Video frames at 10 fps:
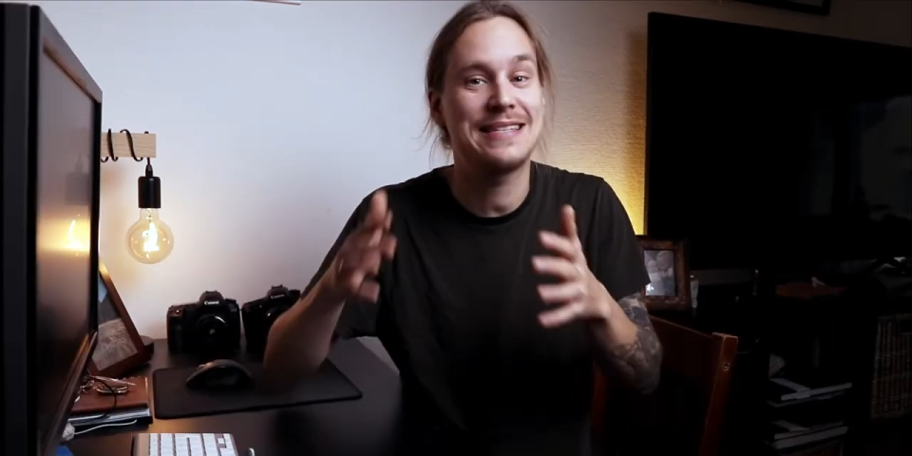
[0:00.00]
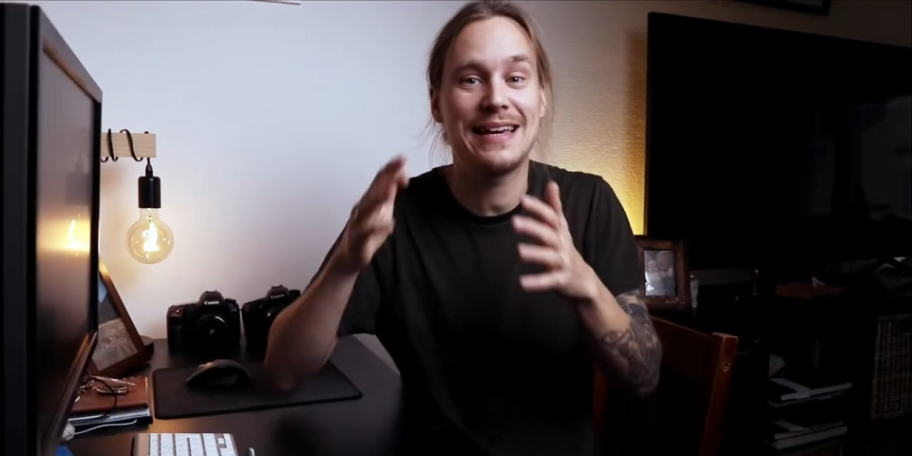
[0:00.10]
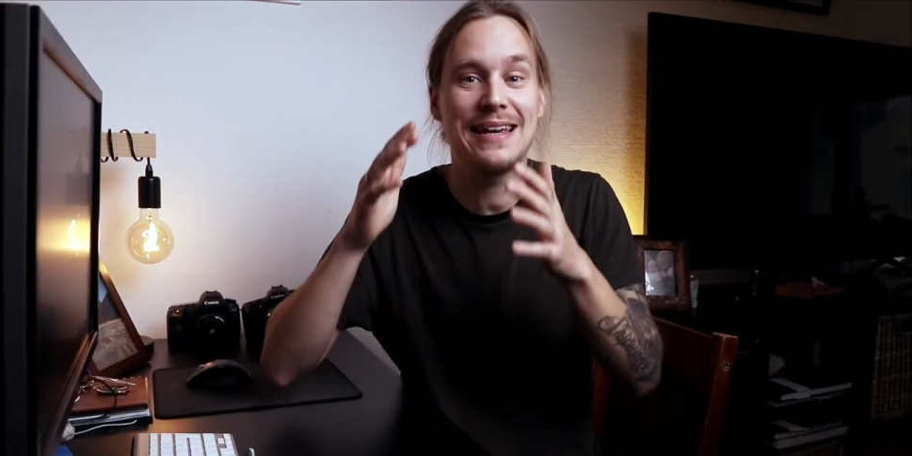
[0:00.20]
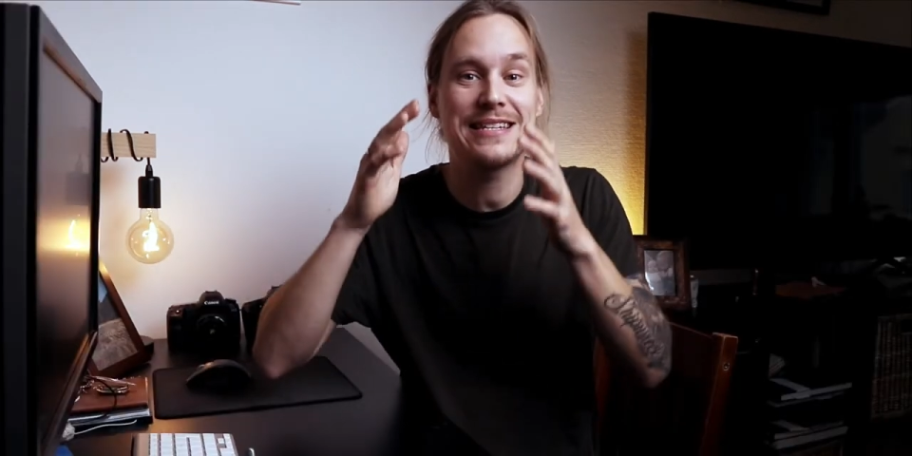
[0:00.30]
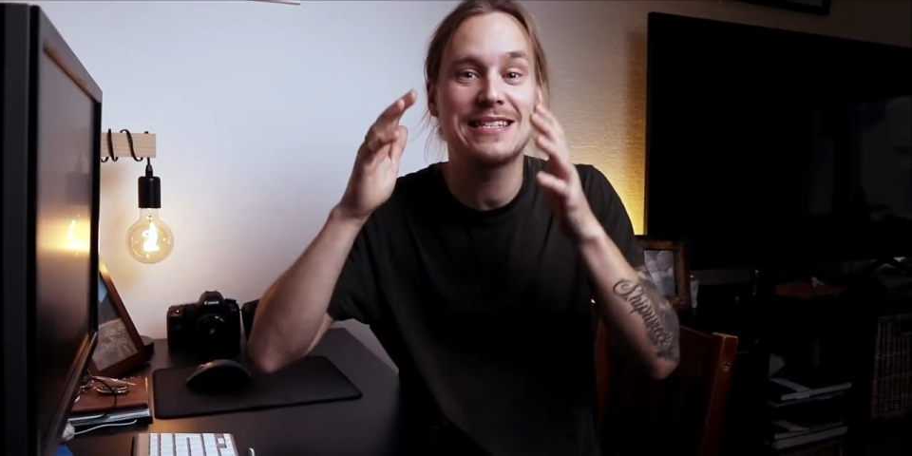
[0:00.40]

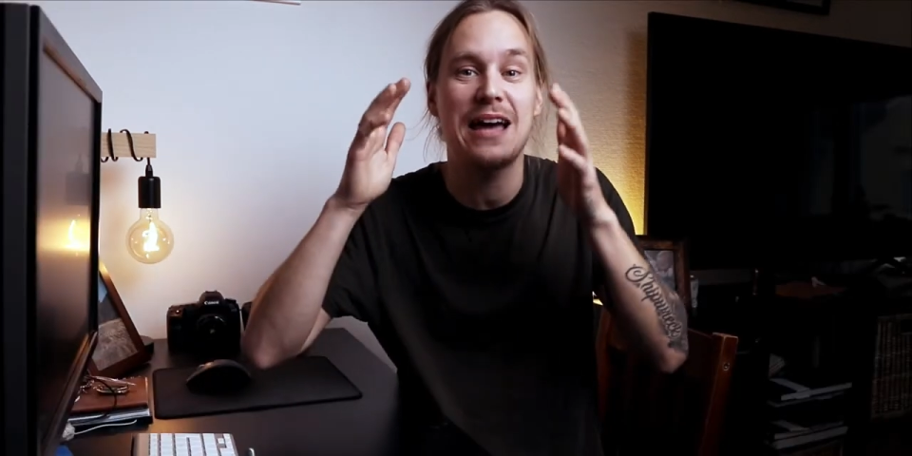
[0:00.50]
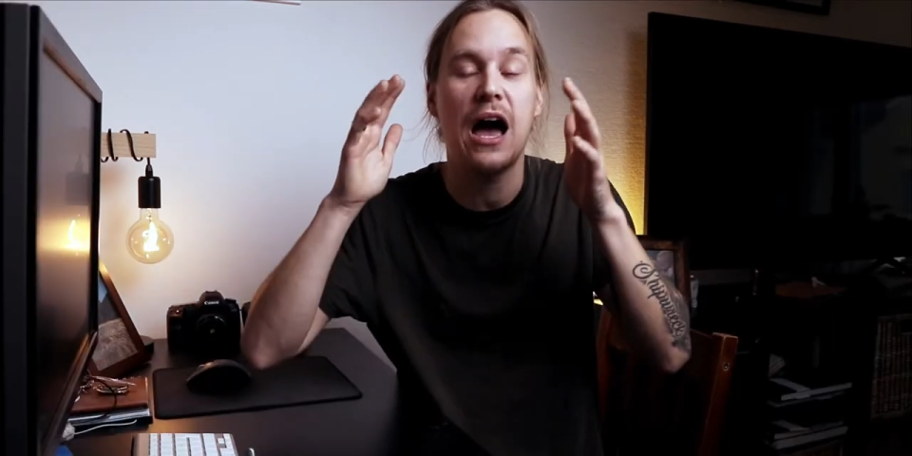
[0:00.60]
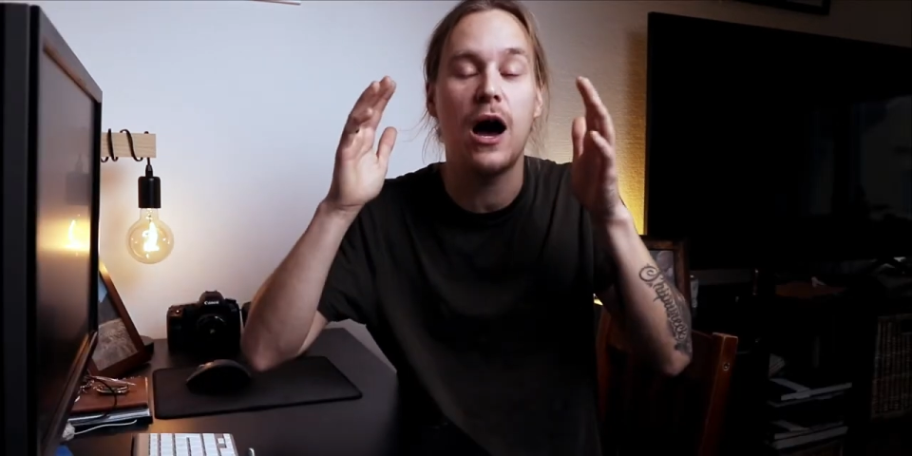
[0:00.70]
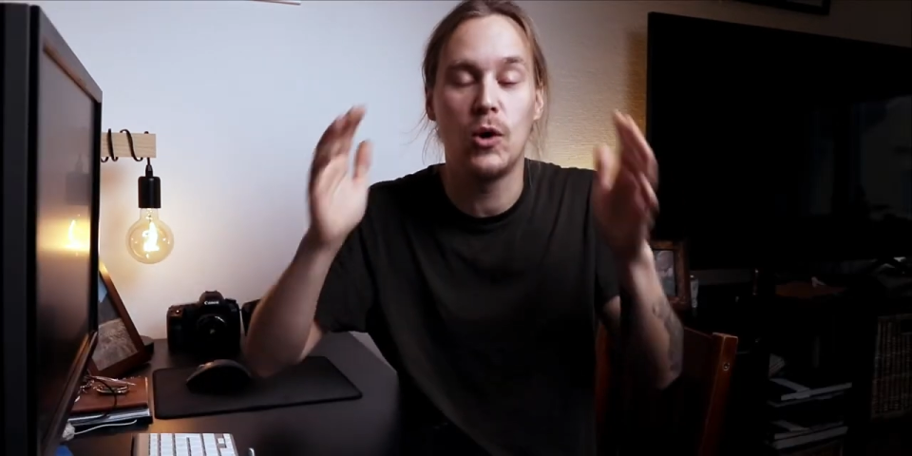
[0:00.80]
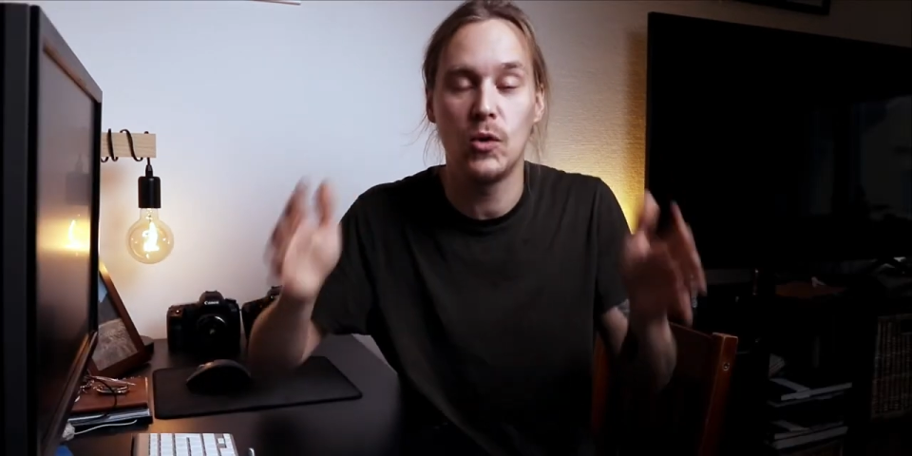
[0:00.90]
takes
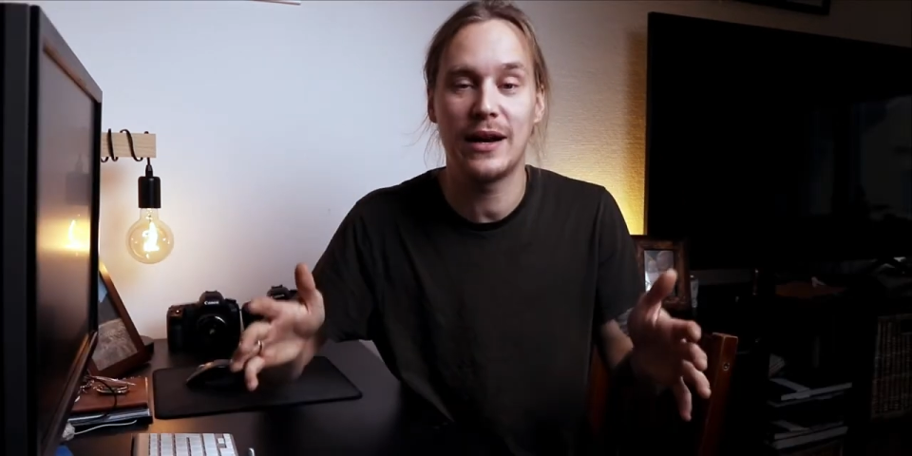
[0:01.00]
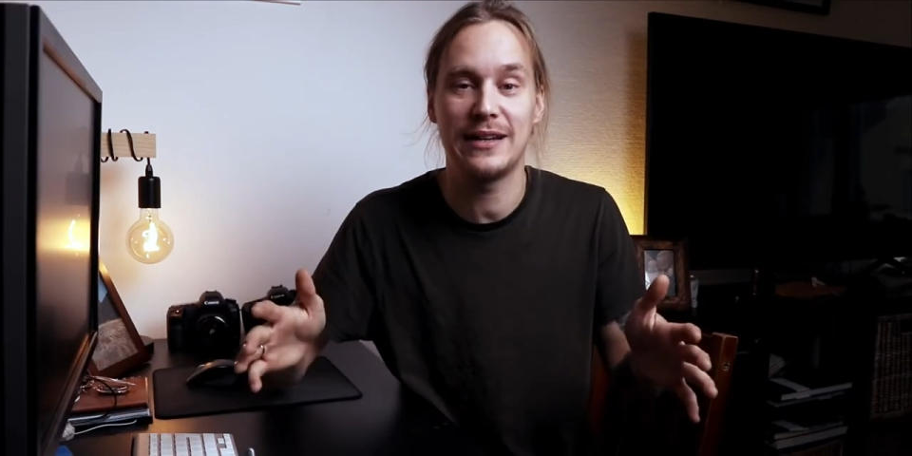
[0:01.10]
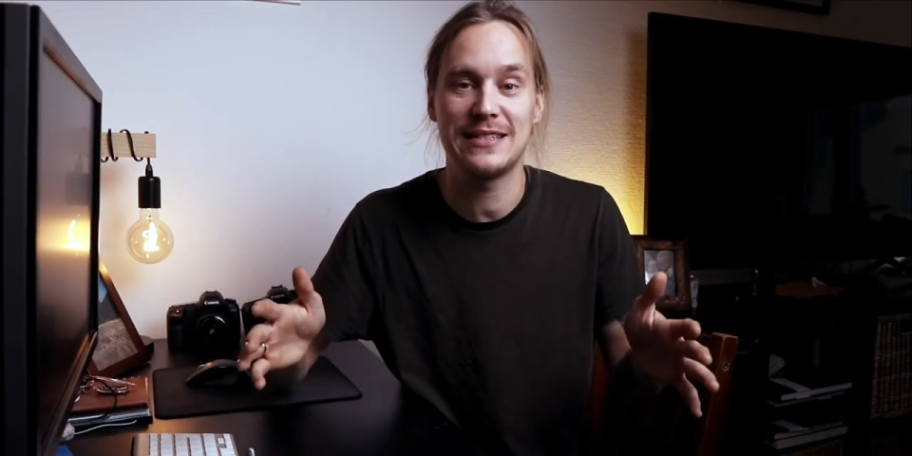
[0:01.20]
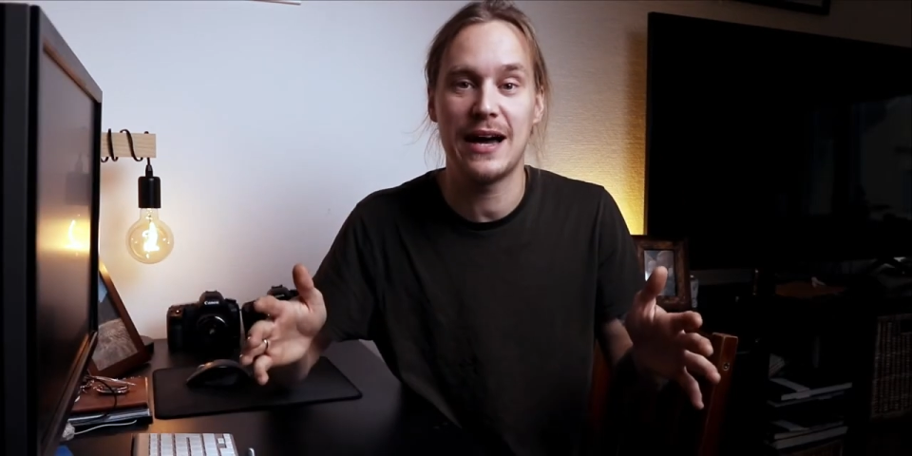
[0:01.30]
a whole lot of